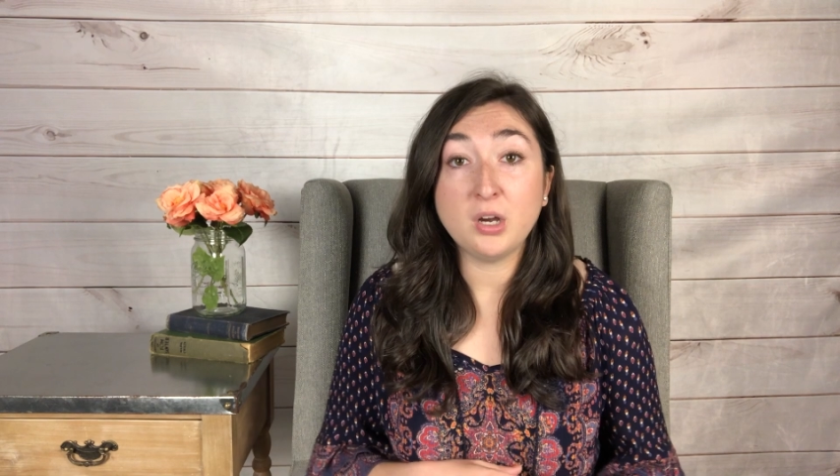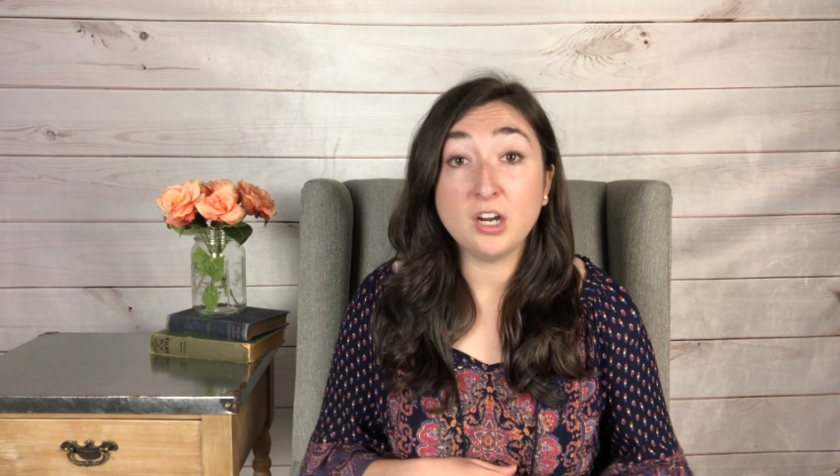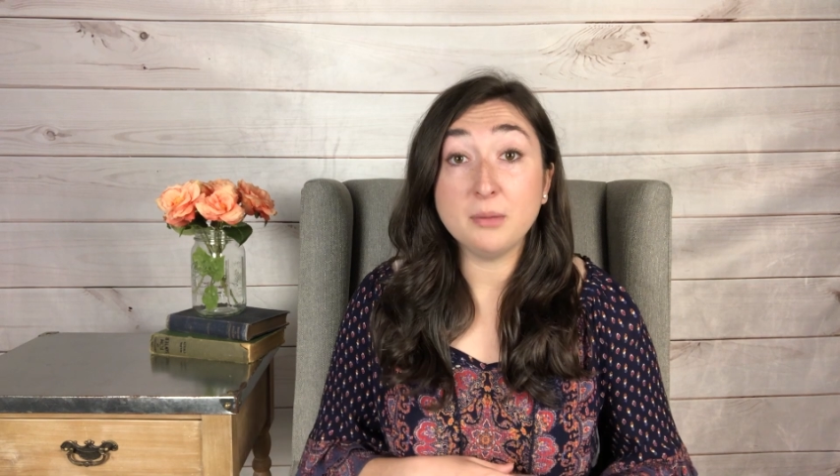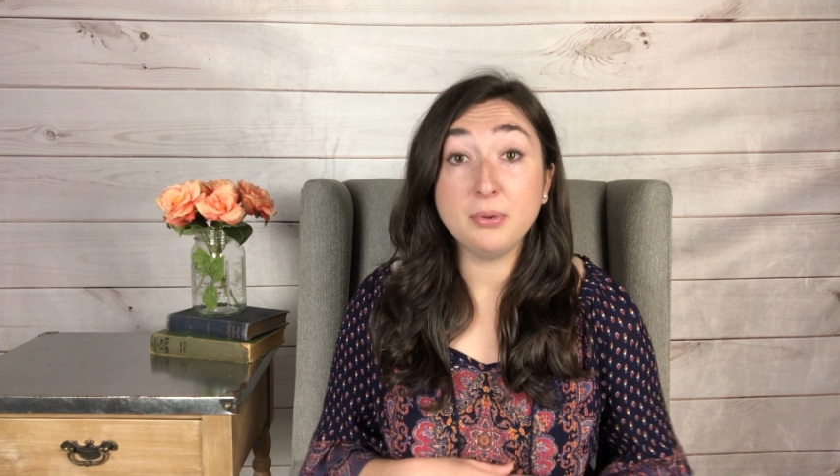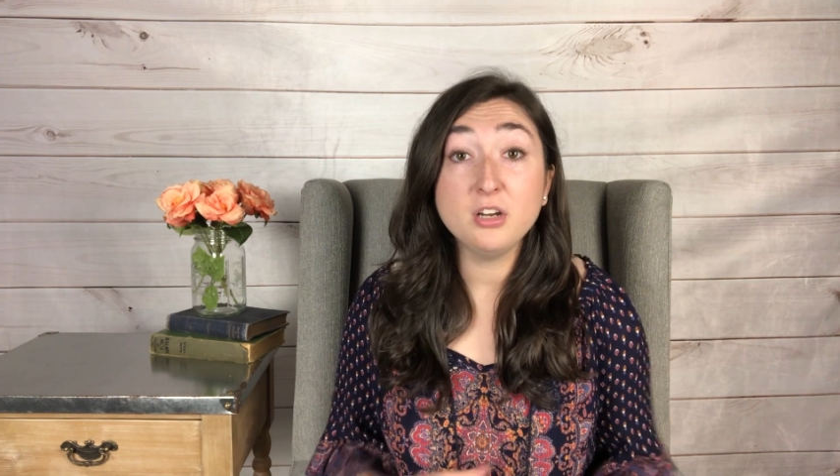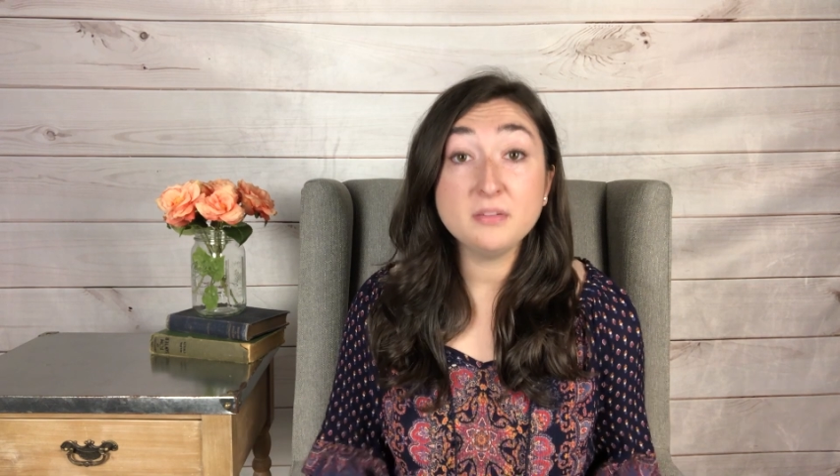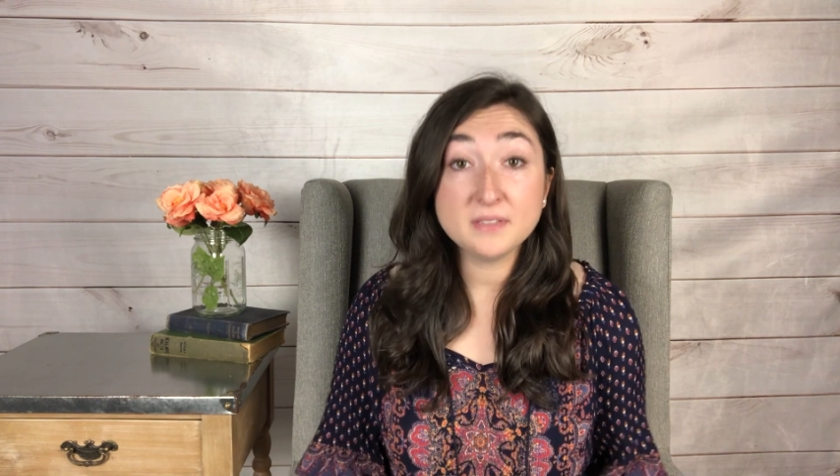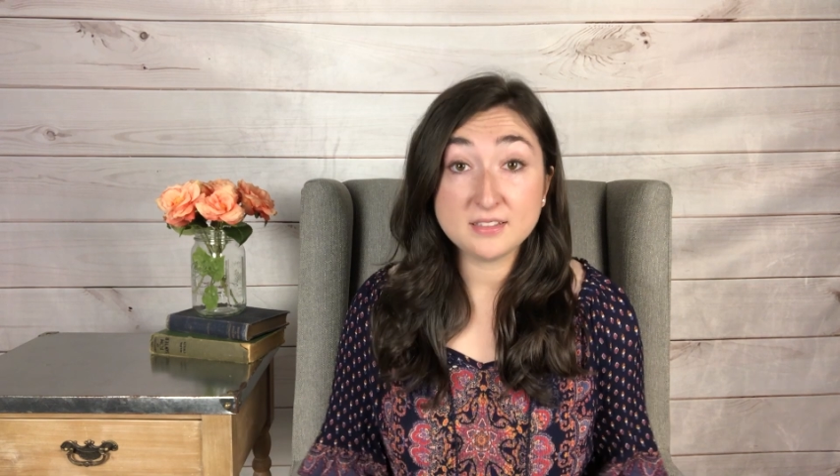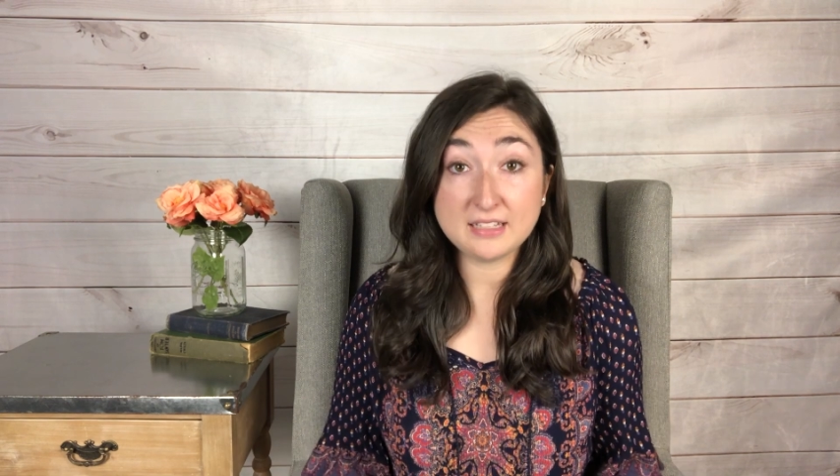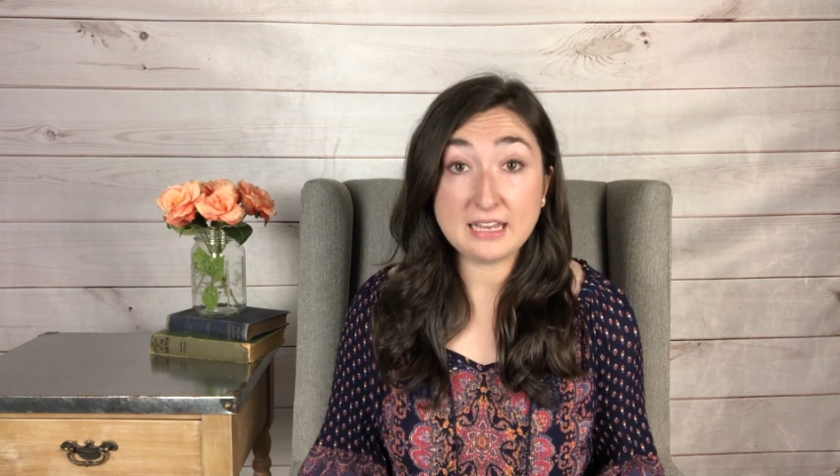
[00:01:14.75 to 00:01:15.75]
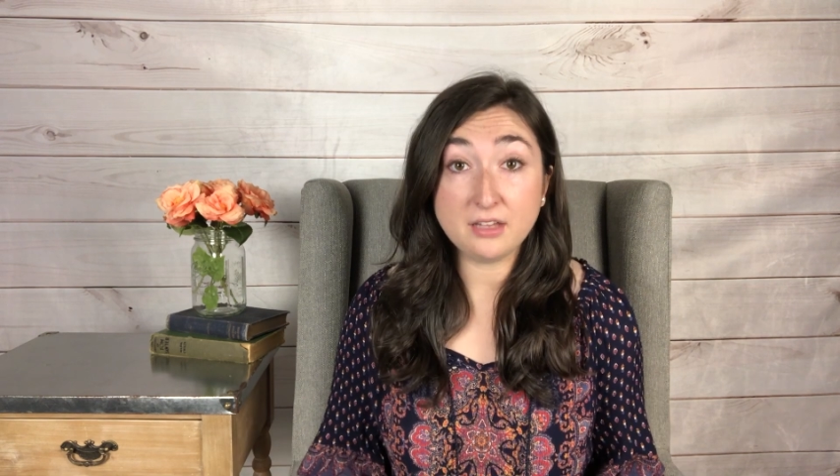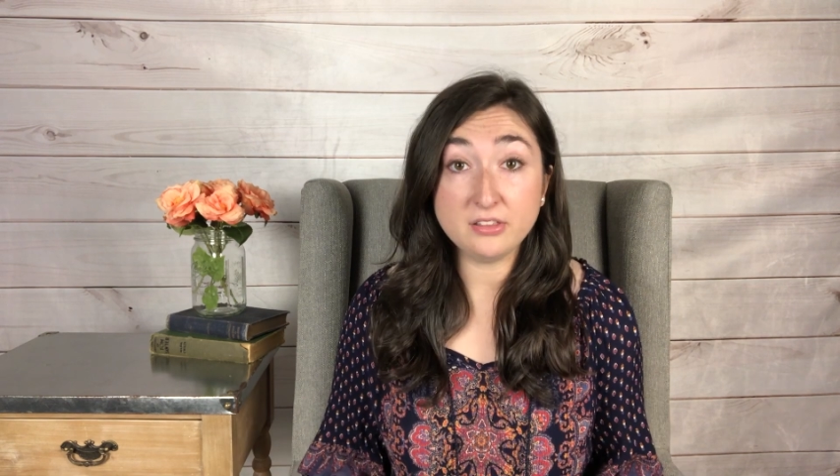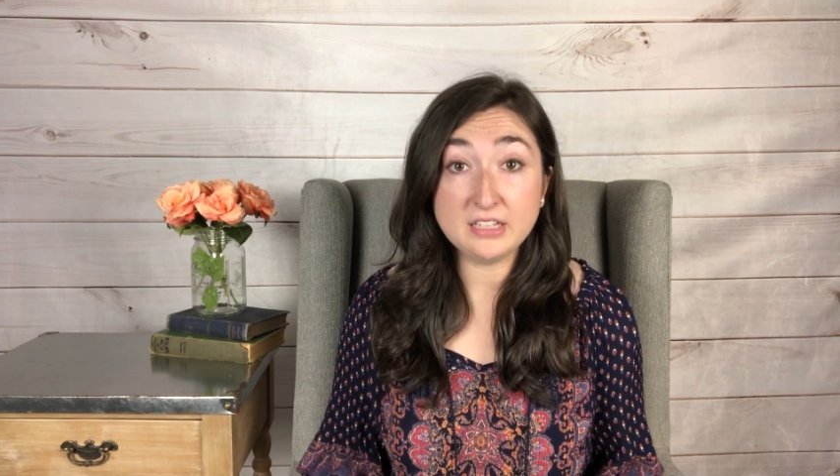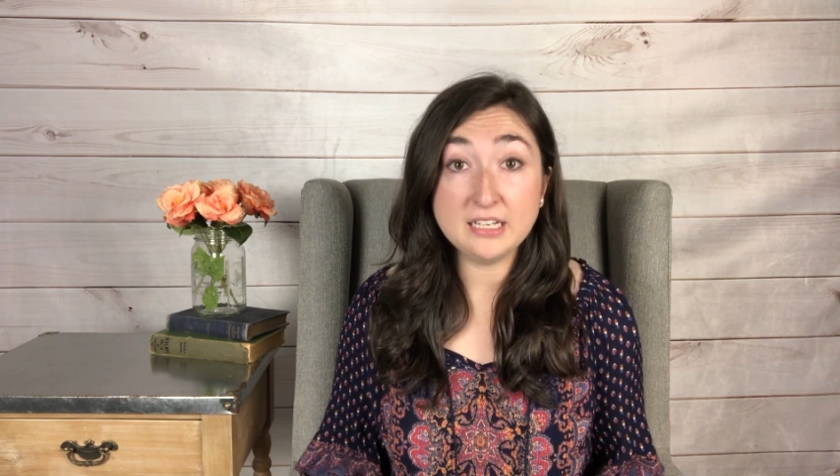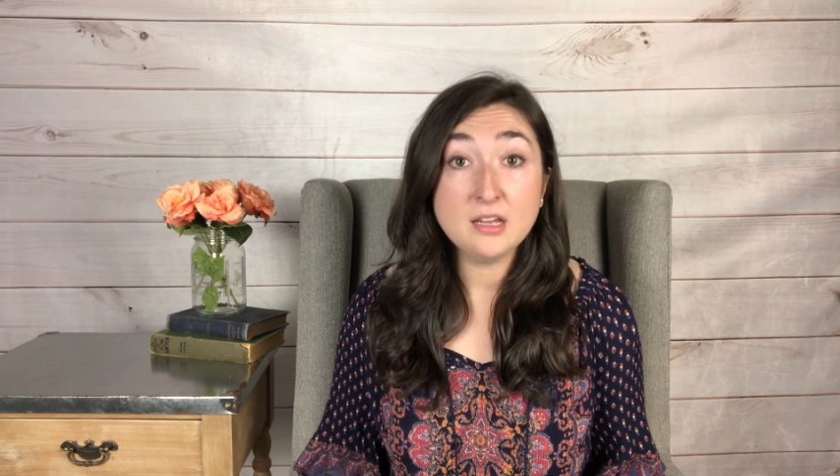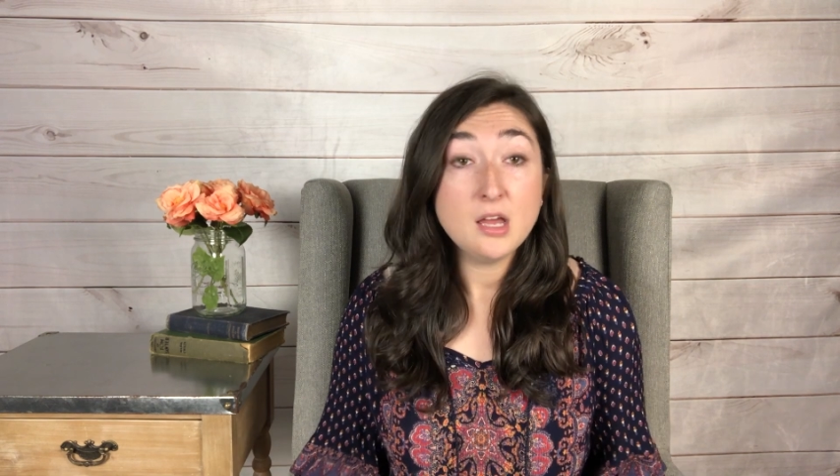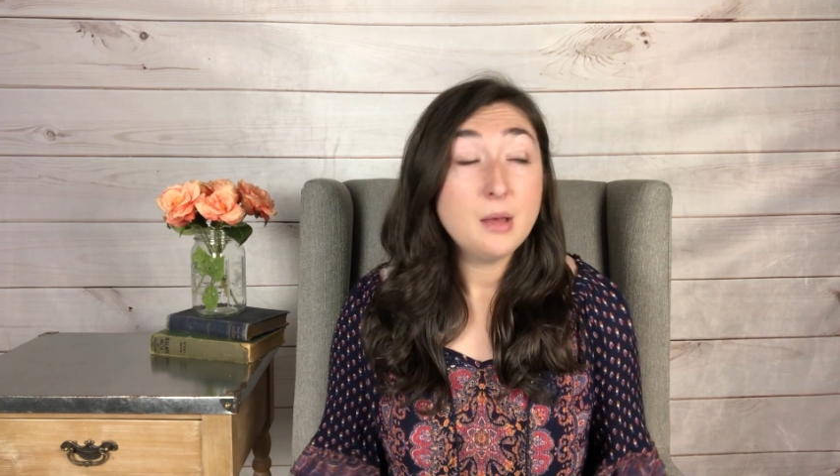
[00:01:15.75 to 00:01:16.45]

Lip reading: are perfectly healthy,